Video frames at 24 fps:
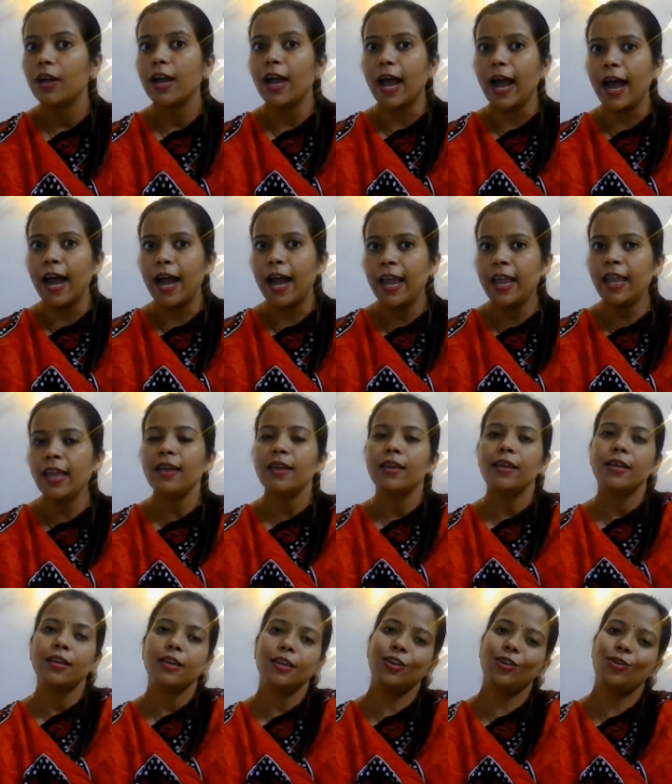I
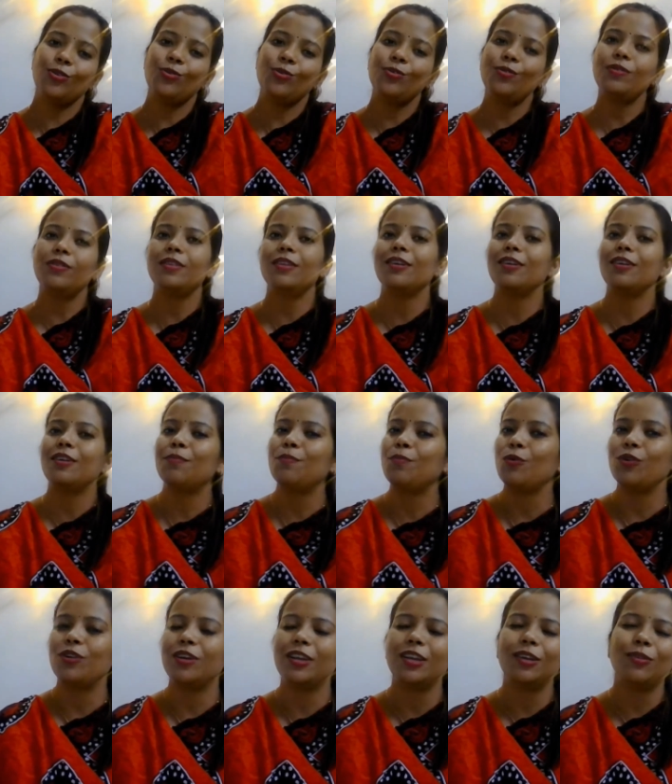use the
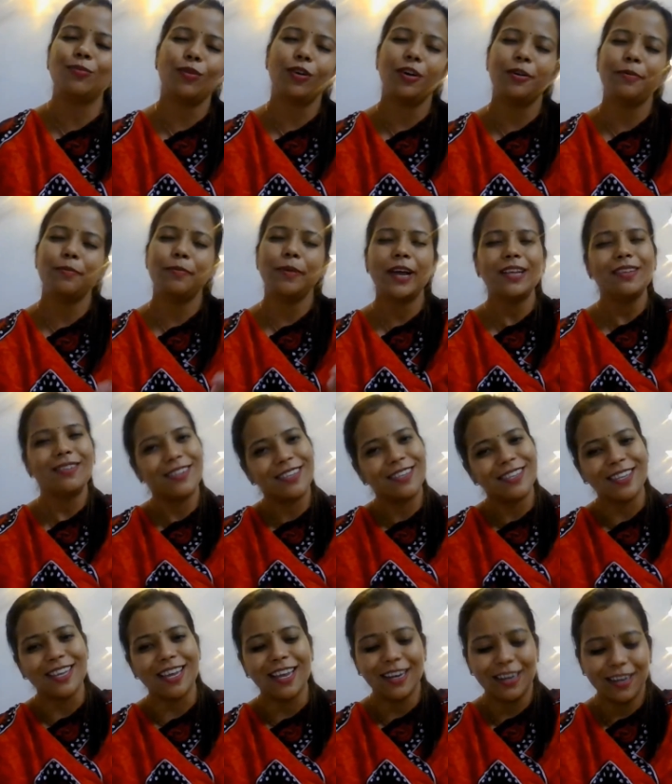reporting verb as
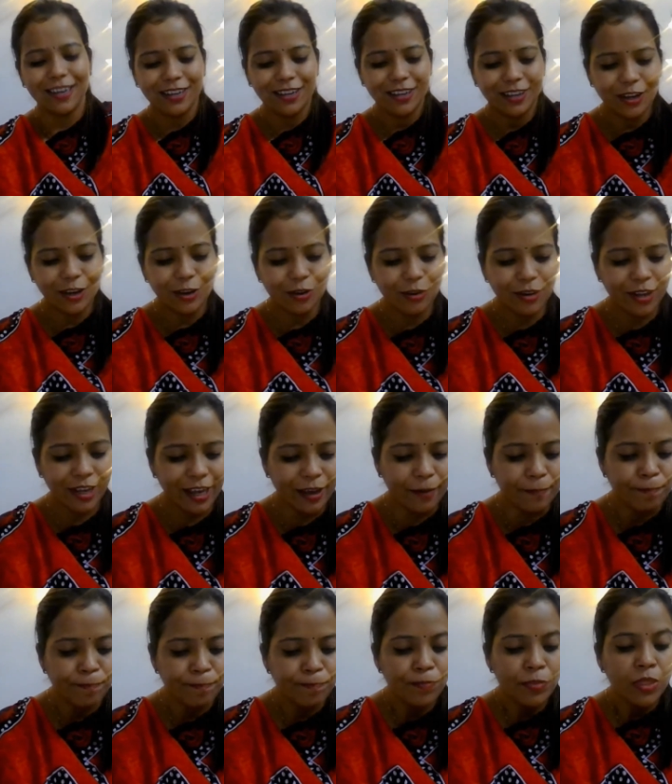said.
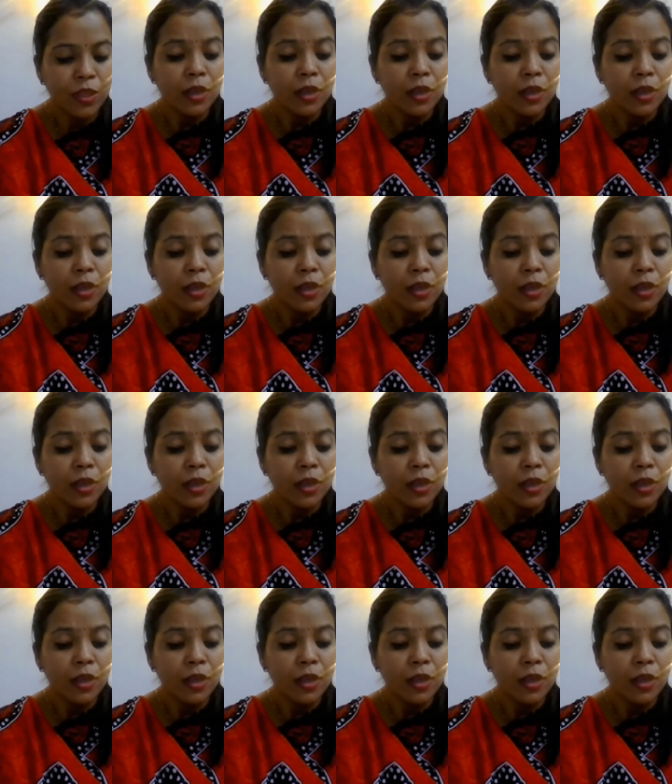Okay.